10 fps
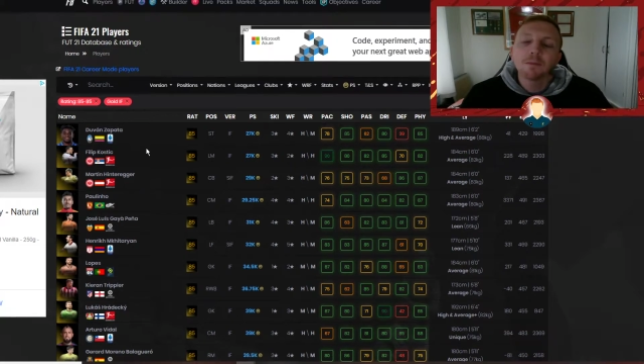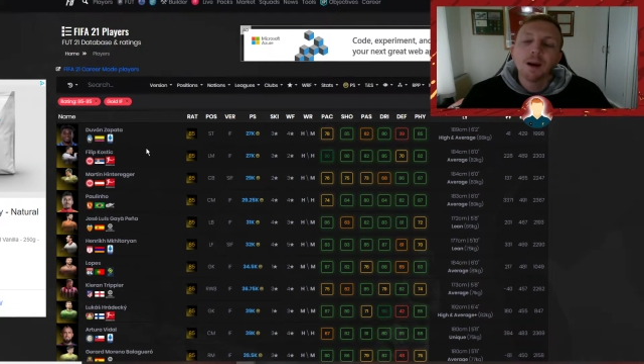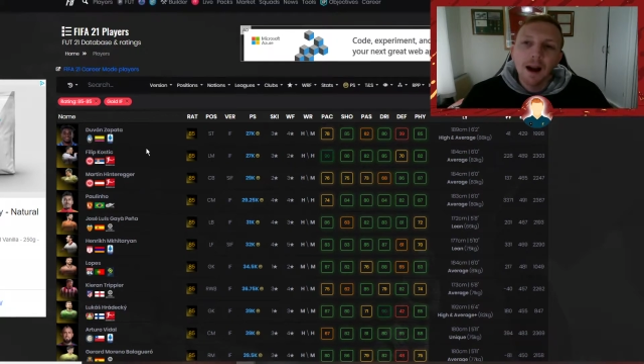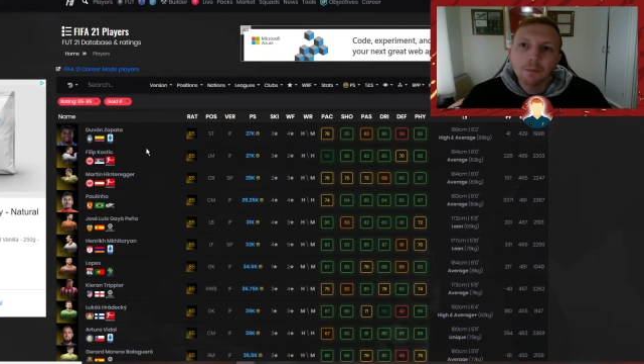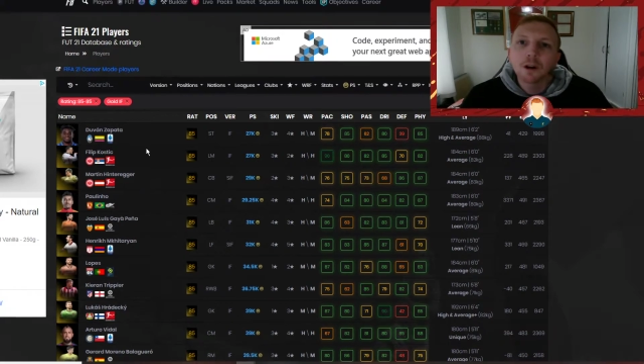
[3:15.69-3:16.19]

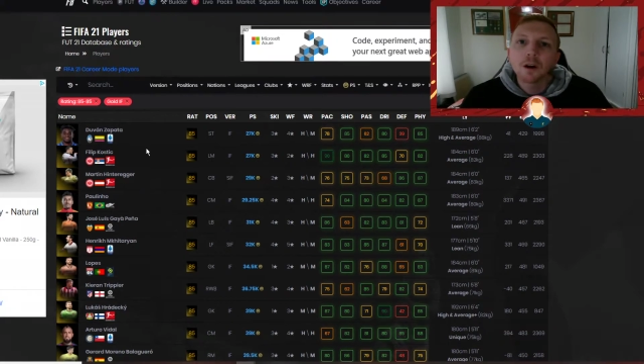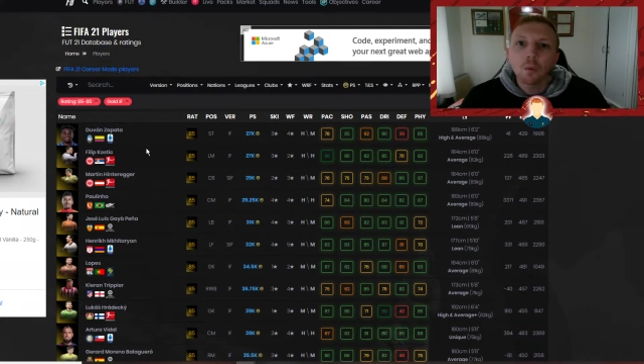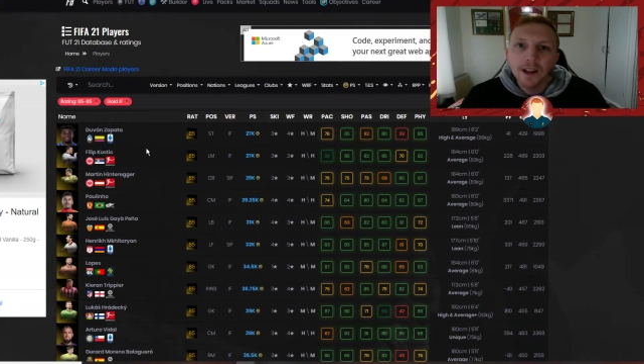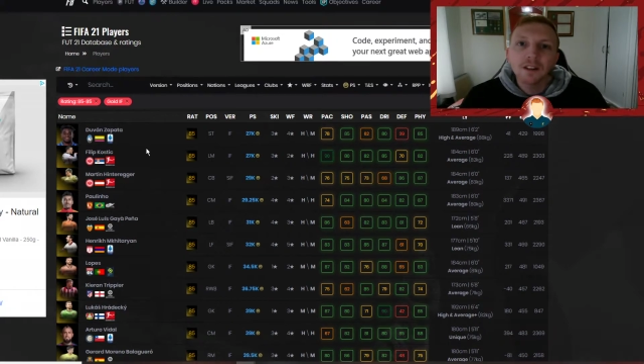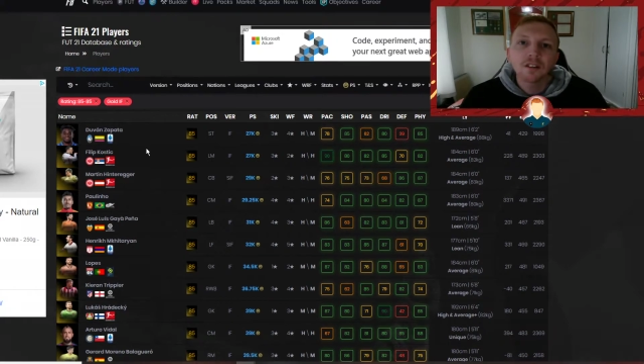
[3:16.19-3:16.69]
I'm going to
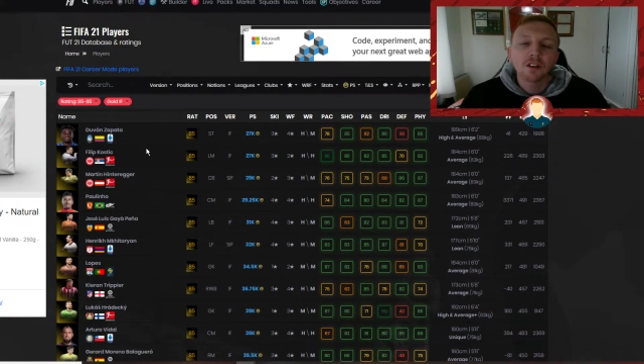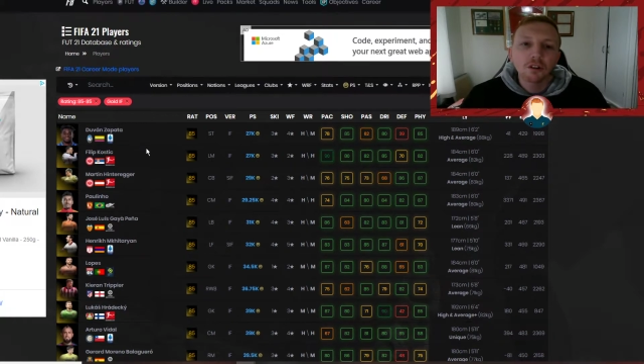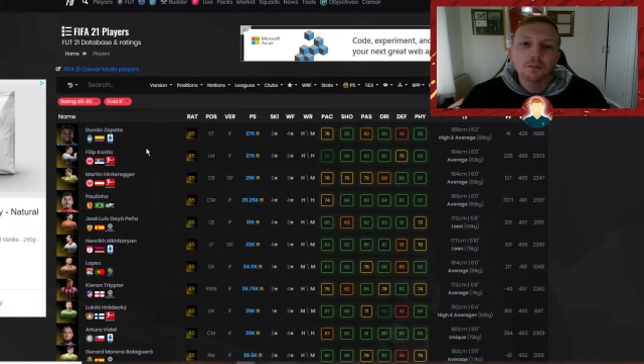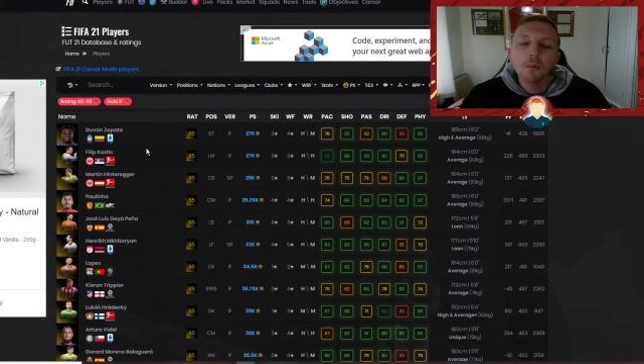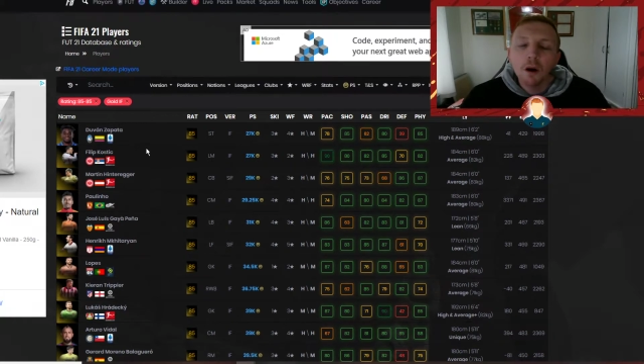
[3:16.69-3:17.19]
wait until
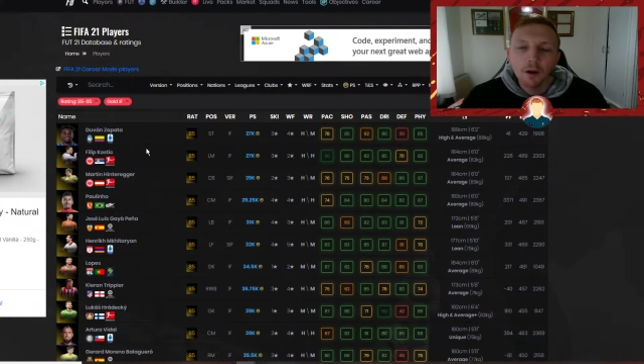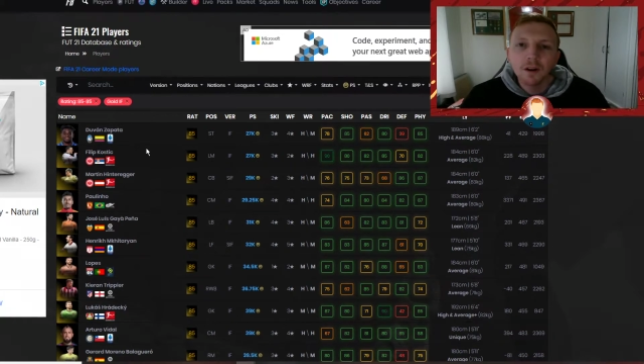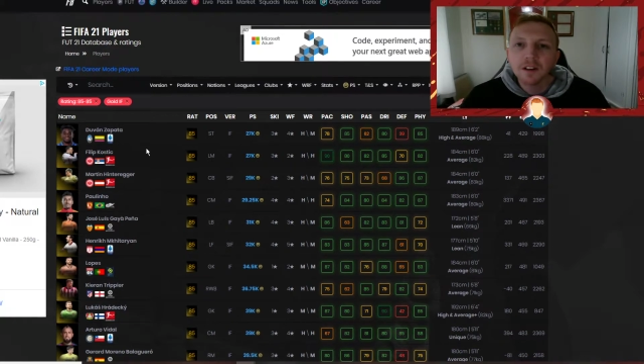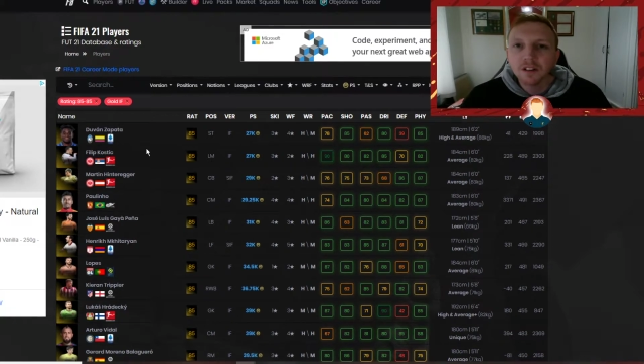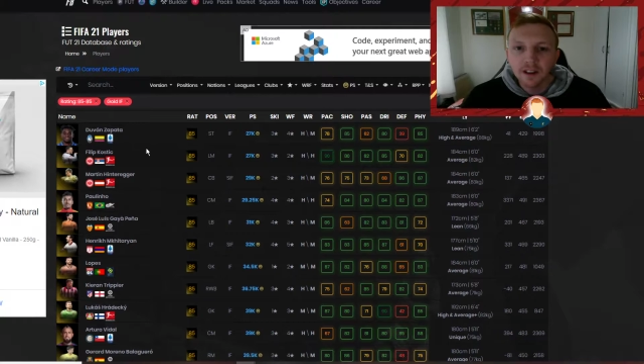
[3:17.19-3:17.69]
tomorrow
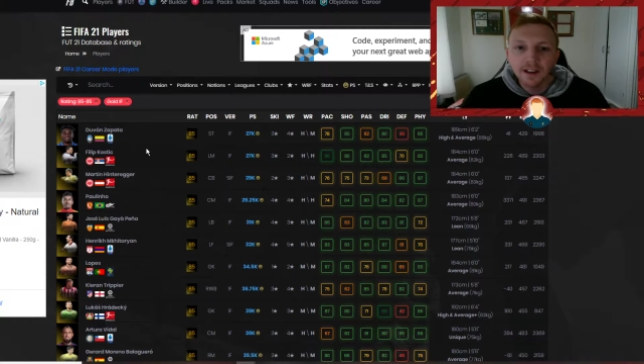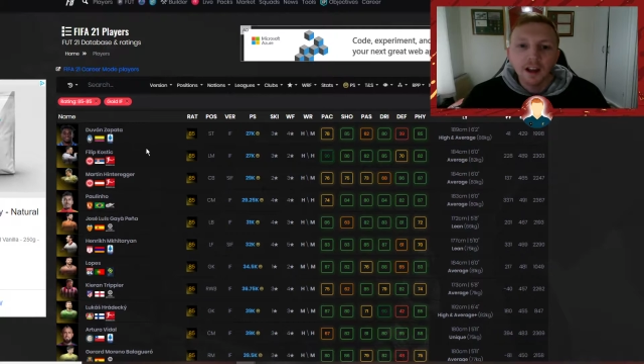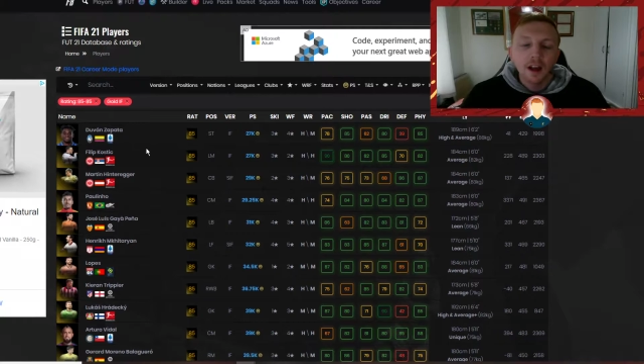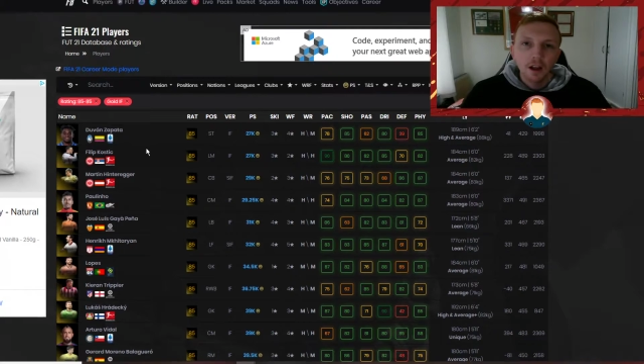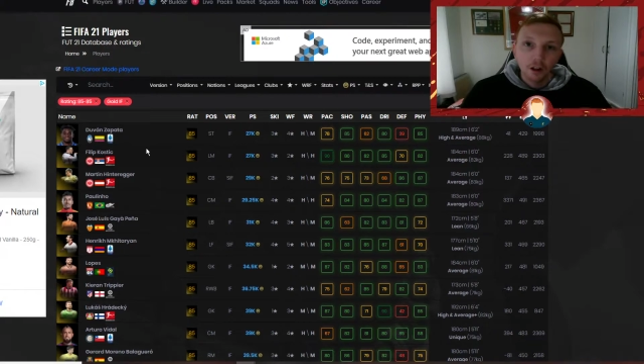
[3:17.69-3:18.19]
and see,
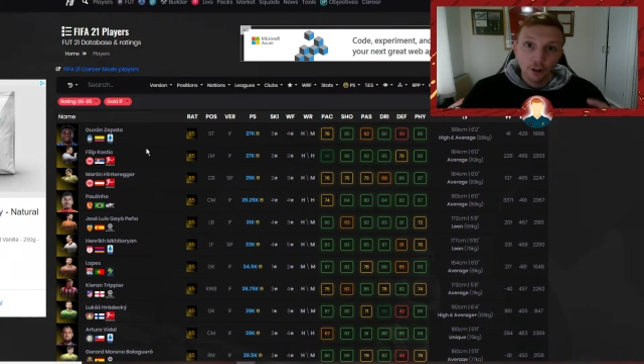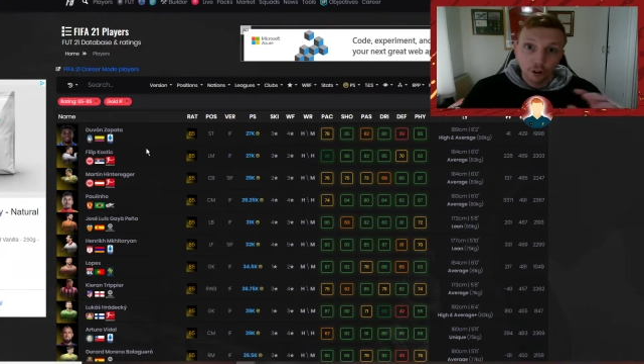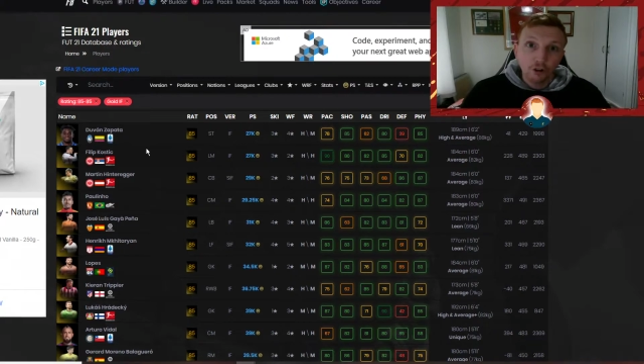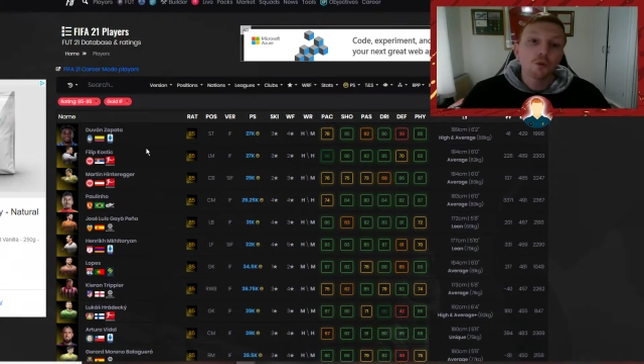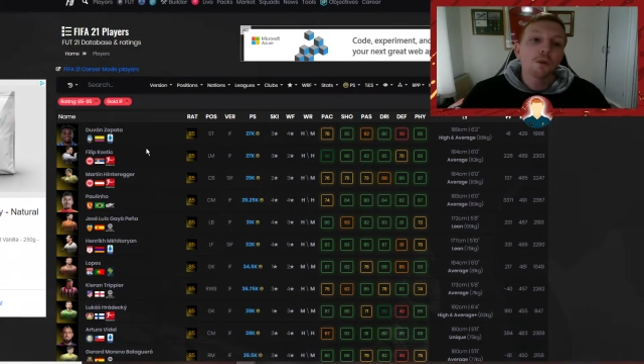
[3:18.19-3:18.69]

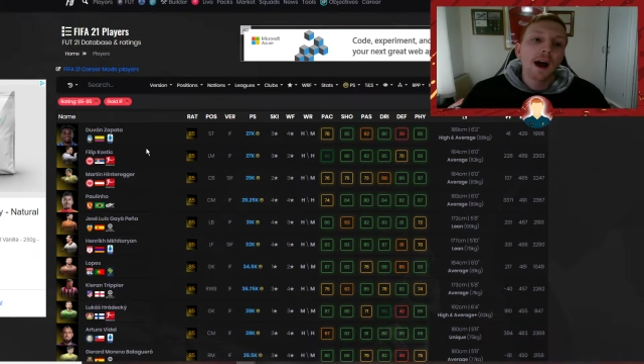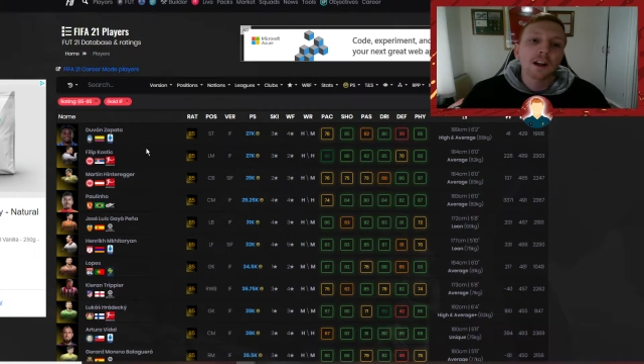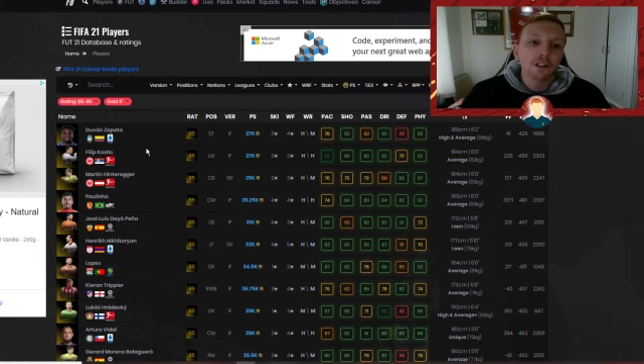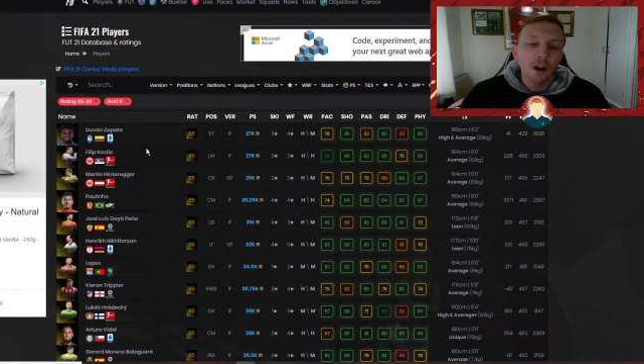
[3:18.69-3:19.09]
do that.